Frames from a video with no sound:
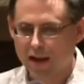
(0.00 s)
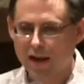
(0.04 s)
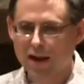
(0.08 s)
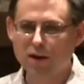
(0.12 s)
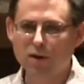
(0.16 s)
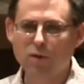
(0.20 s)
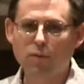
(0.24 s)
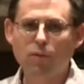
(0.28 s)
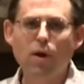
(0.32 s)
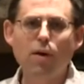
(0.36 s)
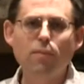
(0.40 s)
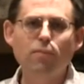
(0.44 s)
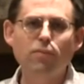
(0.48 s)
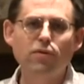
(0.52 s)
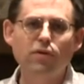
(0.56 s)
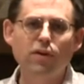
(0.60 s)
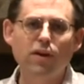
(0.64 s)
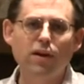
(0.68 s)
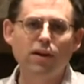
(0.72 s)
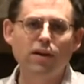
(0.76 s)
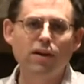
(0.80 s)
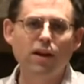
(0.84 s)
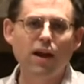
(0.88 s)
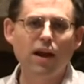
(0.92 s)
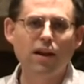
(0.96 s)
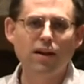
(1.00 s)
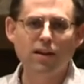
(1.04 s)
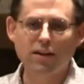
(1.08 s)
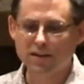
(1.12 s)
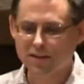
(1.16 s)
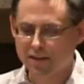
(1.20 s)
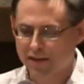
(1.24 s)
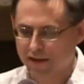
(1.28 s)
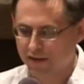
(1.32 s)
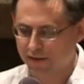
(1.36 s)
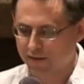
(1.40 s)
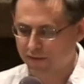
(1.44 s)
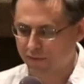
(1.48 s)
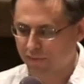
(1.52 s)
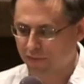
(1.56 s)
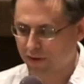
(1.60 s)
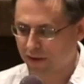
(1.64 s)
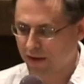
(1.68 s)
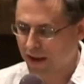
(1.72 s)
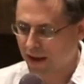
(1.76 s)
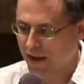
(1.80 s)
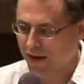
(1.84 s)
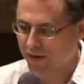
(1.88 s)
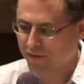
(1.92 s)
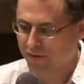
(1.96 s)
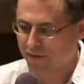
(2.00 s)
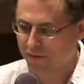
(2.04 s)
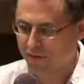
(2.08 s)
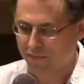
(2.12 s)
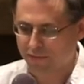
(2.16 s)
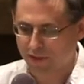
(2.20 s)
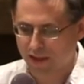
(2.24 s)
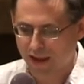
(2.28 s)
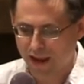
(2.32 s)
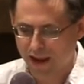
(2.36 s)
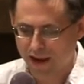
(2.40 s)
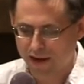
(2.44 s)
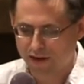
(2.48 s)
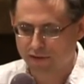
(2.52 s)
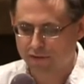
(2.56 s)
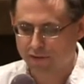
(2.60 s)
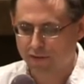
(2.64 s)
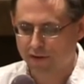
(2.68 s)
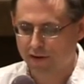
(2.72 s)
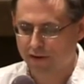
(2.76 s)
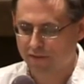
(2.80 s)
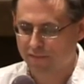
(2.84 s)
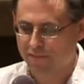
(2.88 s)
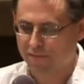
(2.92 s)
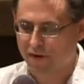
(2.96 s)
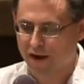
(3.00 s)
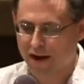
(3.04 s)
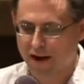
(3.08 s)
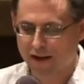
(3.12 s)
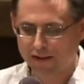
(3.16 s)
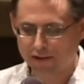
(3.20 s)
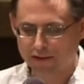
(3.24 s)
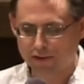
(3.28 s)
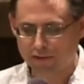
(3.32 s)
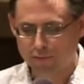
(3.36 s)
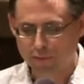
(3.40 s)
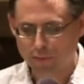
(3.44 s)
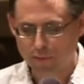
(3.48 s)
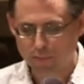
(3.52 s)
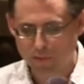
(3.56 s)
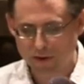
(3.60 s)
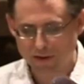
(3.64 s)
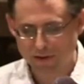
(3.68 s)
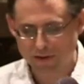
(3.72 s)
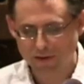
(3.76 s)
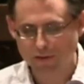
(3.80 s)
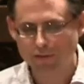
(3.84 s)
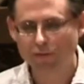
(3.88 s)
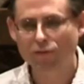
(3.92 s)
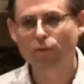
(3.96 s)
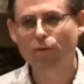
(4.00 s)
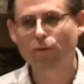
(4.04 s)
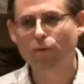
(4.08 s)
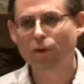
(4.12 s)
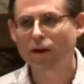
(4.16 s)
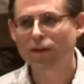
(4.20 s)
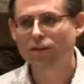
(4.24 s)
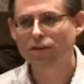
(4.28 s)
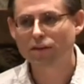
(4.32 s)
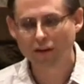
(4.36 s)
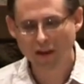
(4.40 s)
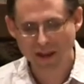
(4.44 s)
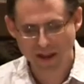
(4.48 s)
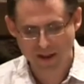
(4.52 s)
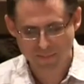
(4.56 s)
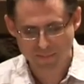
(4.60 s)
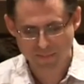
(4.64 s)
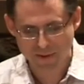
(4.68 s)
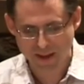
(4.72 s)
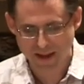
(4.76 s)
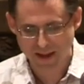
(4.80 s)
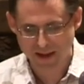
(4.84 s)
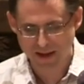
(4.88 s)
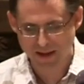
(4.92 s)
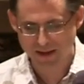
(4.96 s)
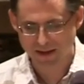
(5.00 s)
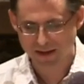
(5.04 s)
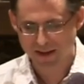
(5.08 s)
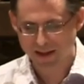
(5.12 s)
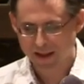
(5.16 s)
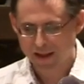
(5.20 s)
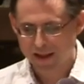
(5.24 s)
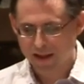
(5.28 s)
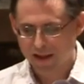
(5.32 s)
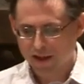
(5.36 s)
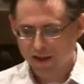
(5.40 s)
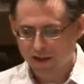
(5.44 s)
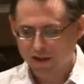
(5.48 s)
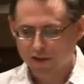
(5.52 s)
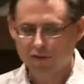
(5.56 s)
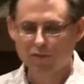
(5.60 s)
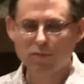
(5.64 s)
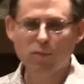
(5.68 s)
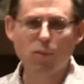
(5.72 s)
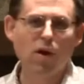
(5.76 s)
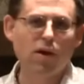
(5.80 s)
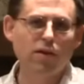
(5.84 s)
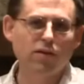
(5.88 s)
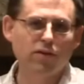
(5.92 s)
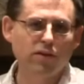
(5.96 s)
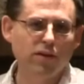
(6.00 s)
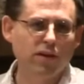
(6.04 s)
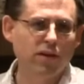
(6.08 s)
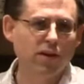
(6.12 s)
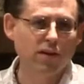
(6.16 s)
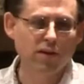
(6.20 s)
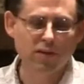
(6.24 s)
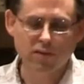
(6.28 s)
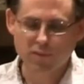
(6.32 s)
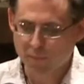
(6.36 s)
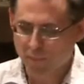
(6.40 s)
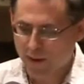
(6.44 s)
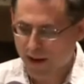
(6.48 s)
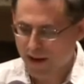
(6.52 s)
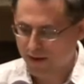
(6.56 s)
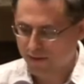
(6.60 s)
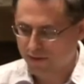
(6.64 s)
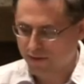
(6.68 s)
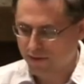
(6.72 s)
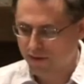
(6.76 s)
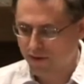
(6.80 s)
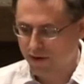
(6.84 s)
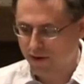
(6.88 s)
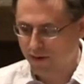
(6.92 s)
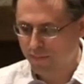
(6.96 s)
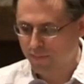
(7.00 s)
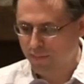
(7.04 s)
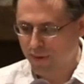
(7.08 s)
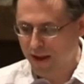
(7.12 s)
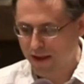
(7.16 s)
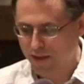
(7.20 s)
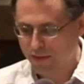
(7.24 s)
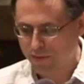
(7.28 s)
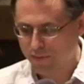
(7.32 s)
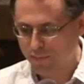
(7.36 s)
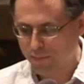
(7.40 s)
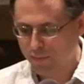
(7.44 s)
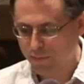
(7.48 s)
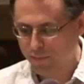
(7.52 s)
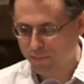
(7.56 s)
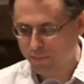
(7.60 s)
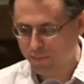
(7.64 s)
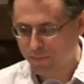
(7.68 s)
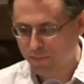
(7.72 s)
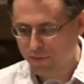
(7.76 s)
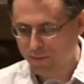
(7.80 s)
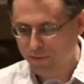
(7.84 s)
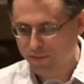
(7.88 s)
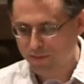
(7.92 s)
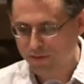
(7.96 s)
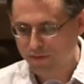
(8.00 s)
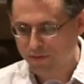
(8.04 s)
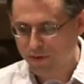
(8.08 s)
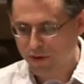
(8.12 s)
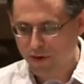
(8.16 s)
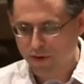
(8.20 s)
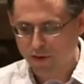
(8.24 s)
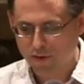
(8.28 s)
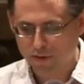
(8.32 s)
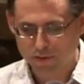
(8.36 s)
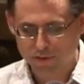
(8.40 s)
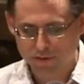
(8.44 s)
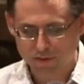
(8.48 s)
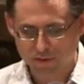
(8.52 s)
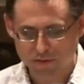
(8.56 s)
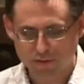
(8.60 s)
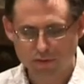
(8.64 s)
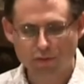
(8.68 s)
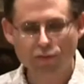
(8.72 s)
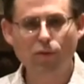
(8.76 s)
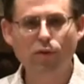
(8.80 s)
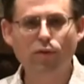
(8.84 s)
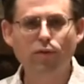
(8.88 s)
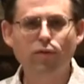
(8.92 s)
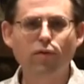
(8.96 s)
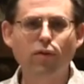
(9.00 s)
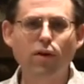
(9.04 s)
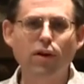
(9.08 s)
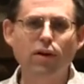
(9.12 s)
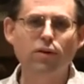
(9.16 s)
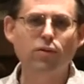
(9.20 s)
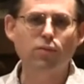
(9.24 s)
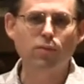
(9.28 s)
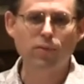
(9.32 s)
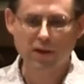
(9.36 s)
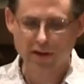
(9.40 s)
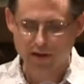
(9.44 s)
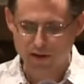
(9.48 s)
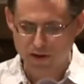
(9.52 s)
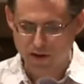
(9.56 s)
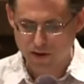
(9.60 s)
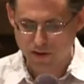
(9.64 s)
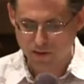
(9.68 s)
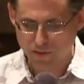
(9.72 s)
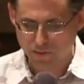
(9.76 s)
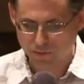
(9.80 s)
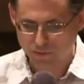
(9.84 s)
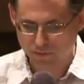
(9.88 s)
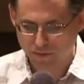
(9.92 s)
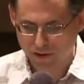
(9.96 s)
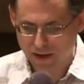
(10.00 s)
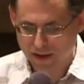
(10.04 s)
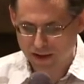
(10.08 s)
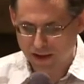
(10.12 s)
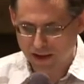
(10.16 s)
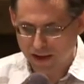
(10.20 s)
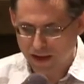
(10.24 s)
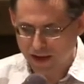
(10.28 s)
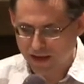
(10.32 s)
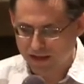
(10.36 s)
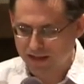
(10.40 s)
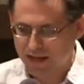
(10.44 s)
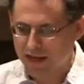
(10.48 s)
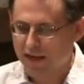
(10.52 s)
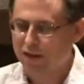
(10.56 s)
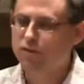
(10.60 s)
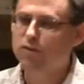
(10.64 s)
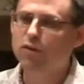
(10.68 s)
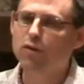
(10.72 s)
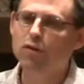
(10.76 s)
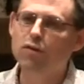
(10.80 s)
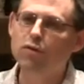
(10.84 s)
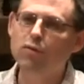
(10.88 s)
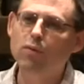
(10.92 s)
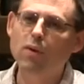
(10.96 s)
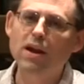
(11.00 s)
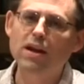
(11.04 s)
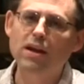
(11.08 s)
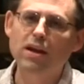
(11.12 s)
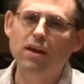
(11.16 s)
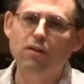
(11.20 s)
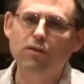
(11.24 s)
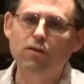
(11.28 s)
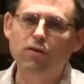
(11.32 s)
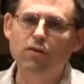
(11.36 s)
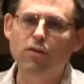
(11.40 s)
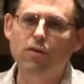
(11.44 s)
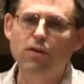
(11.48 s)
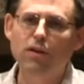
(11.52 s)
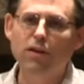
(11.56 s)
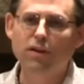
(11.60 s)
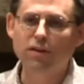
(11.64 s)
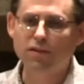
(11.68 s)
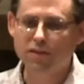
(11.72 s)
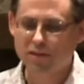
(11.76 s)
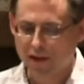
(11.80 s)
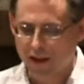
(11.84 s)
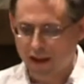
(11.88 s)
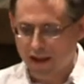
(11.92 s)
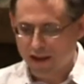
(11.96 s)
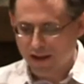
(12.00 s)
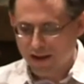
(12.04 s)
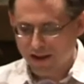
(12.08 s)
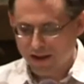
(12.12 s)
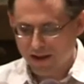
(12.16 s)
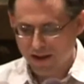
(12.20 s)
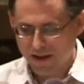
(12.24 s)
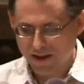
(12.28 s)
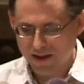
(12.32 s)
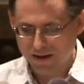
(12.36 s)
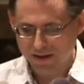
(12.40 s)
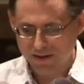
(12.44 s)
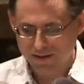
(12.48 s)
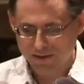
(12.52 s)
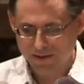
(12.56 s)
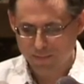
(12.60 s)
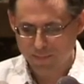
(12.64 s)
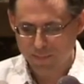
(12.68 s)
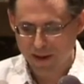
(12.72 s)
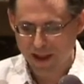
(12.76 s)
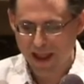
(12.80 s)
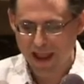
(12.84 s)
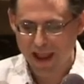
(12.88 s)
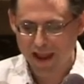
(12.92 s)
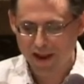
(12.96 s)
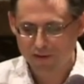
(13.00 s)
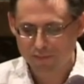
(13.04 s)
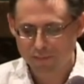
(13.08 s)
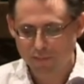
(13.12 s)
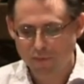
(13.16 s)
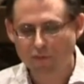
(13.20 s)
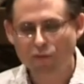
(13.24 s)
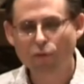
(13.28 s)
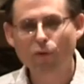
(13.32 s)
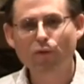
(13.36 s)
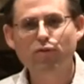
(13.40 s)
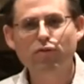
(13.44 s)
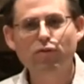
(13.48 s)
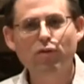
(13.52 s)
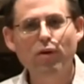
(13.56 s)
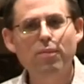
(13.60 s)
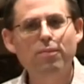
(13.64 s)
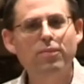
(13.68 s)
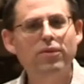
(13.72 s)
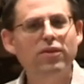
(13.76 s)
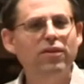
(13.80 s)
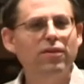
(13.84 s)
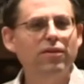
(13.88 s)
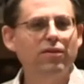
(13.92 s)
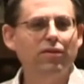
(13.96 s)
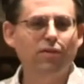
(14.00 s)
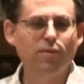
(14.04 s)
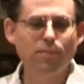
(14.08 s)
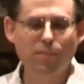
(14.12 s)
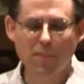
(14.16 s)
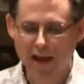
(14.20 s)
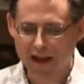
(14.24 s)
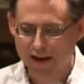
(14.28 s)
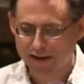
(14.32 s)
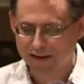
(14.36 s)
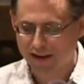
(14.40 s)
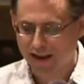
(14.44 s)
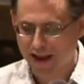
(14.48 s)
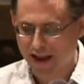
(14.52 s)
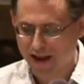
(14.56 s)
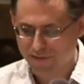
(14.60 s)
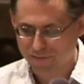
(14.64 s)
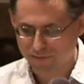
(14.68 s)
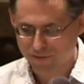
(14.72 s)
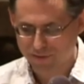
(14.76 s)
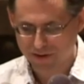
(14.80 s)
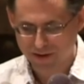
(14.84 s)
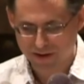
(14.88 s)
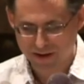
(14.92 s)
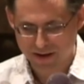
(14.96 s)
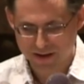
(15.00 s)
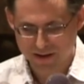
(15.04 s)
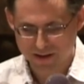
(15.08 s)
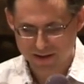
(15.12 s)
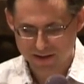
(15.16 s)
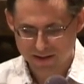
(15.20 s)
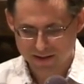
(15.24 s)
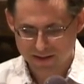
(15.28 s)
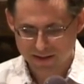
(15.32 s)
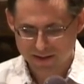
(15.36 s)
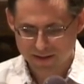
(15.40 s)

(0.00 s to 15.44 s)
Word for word: An eruption and intensification of the hatred and violence we witnessed throughout the campaign. Swastikas painted on bathroom stalls and storefront windows. A teacher threatening students uh, to behave before Trump sends them back to Africa